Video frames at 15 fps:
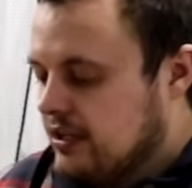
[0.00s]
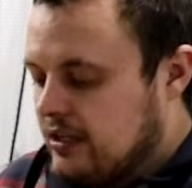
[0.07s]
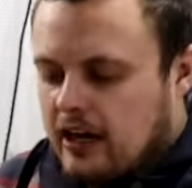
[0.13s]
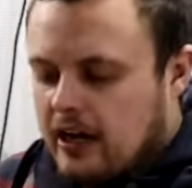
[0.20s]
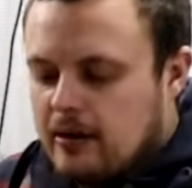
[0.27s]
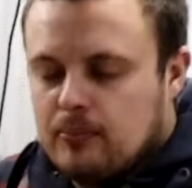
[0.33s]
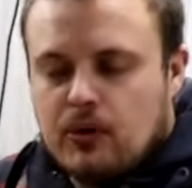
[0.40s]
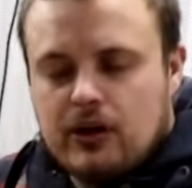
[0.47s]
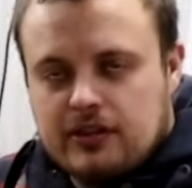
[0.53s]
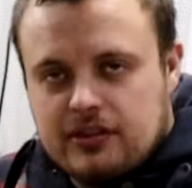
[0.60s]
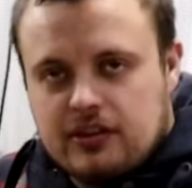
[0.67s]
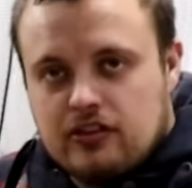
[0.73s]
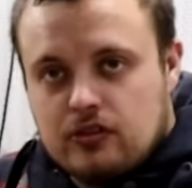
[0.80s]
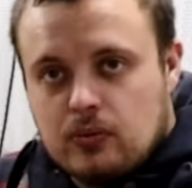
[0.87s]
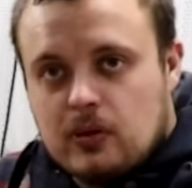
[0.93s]
I bought
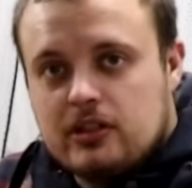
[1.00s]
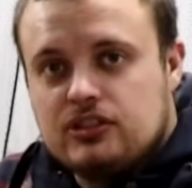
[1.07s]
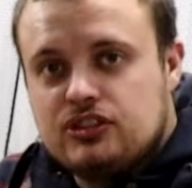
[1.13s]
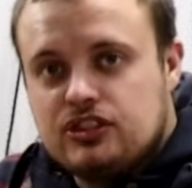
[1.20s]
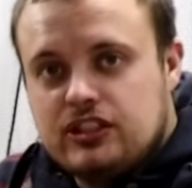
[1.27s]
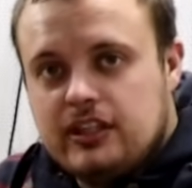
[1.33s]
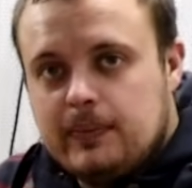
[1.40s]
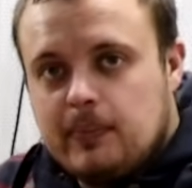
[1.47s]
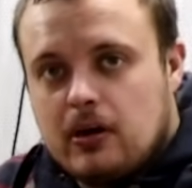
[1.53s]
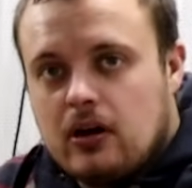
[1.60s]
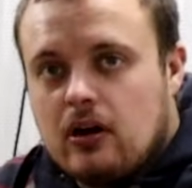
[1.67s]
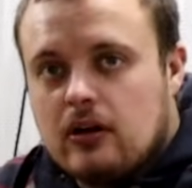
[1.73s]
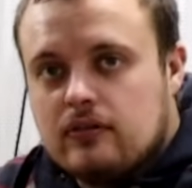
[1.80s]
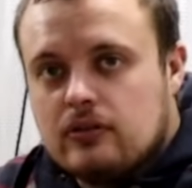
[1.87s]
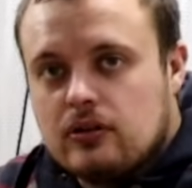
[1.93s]
this one cheap
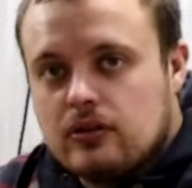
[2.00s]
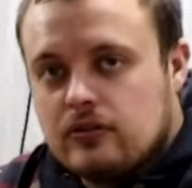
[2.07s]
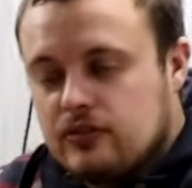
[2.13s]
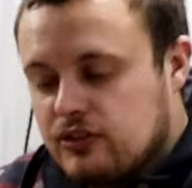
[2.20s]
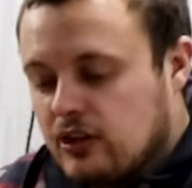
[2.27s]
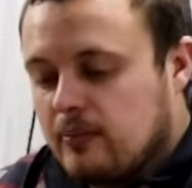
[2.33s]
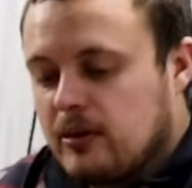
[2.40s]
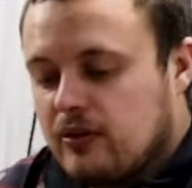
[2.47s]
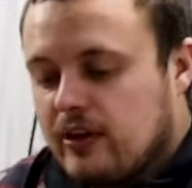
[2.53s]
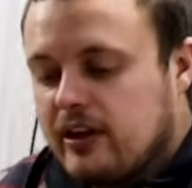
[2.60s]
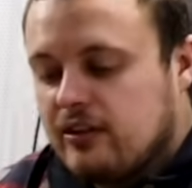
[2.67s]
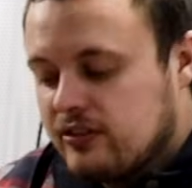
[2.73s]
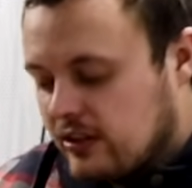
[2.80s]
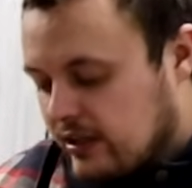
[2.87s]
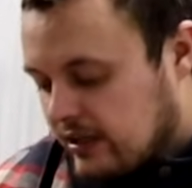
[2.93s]
off of Summit
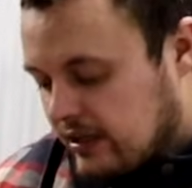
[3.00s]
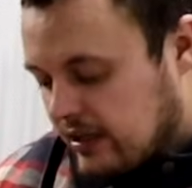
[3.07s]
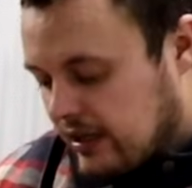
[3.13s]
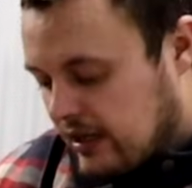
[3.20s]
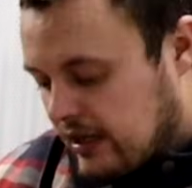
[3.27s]
Racing,